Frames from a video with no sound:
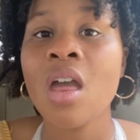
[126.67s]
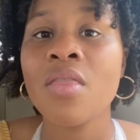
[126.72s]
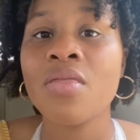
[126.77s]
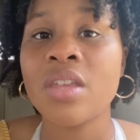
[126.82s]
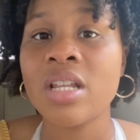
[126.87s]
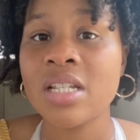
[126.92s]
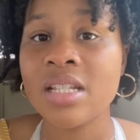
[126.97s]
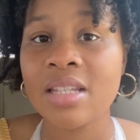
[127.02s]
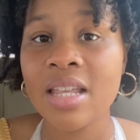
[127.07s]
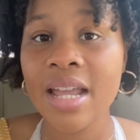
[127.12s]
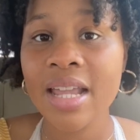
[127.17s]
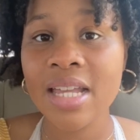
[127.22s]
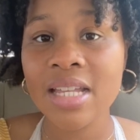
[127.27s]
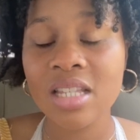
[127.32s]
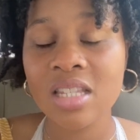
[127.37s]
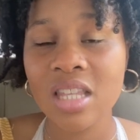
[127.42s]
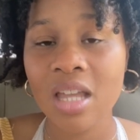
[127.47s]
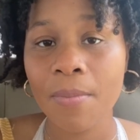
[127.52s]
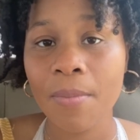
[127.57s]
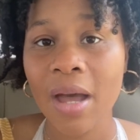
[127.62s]
The second
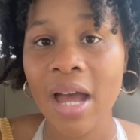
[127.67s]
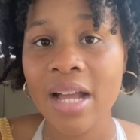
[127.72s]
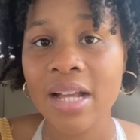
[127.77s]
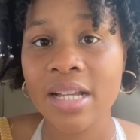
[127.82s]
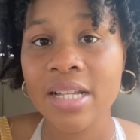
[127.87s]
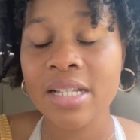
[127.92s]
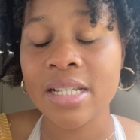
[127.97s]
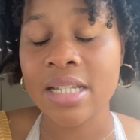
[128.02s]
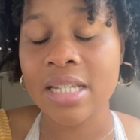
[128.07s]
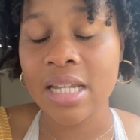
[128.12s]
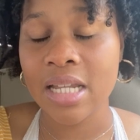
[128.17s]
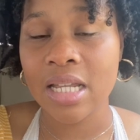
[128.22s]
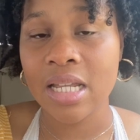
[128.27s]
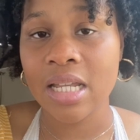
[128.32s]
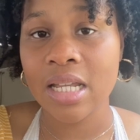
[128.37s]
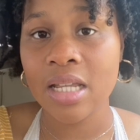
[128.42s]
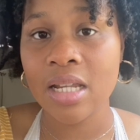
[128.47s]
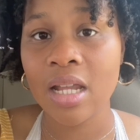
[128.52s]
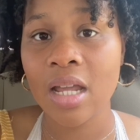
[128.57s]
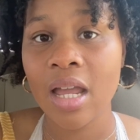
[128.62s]
step I
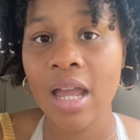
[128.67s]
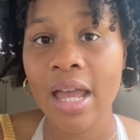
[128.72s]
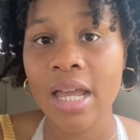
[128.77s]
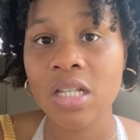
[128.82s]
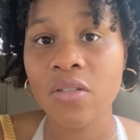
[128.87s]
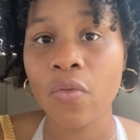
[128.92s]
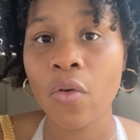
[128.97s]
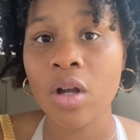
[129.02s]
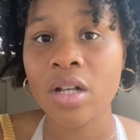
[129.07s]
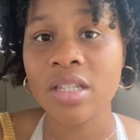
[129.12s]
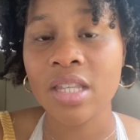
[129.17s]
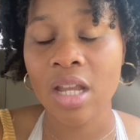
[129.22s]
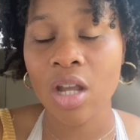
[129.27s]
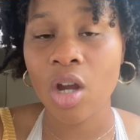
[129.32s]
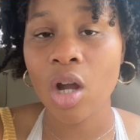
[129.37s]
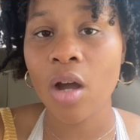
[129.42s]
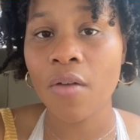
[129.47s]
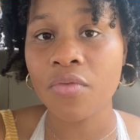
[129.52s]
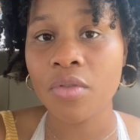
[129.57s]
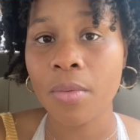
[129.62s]
did as far as taking
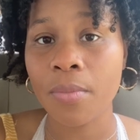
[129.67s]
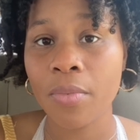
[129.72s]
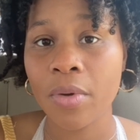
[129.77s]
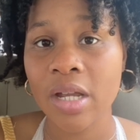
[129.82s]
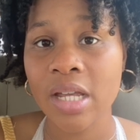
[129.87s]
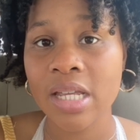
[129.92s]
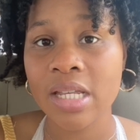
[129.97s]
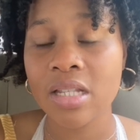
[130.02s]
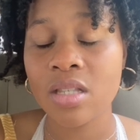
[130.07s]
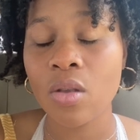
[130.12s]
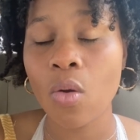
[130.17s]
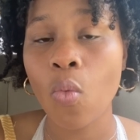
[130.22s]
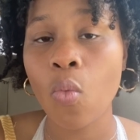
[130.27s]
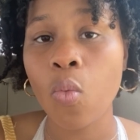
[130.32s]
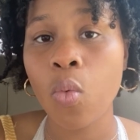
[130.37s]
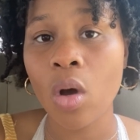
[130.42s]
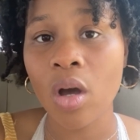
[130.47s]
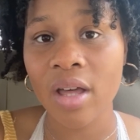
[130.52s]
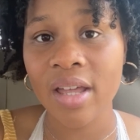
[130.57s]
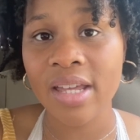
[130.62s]
her off the breast
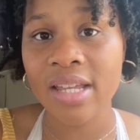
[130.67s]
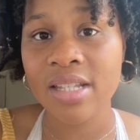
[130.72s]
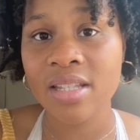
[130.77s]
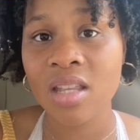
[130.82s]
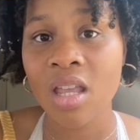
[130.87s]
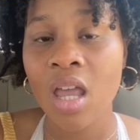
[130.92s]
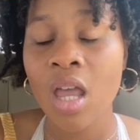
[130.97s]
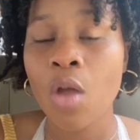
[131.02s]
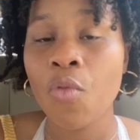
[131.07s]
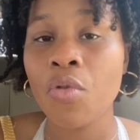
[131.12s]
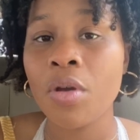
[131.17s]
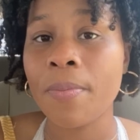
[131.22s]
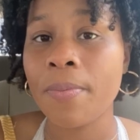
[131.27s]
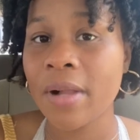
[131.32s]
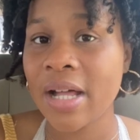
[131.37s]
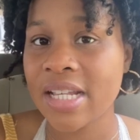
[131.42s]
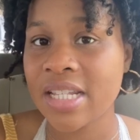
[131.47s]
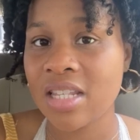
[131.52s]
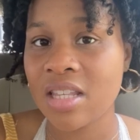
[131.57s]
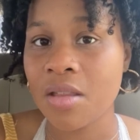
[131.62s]
was
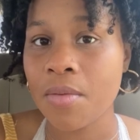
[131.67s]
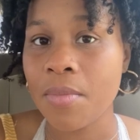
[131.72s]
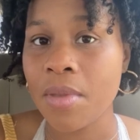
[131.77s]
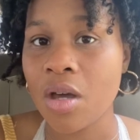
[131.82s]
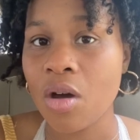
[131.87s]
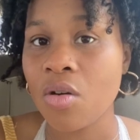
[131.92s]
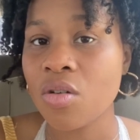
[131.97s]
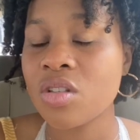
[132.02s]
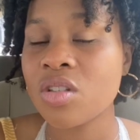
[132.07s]
replacing the milk.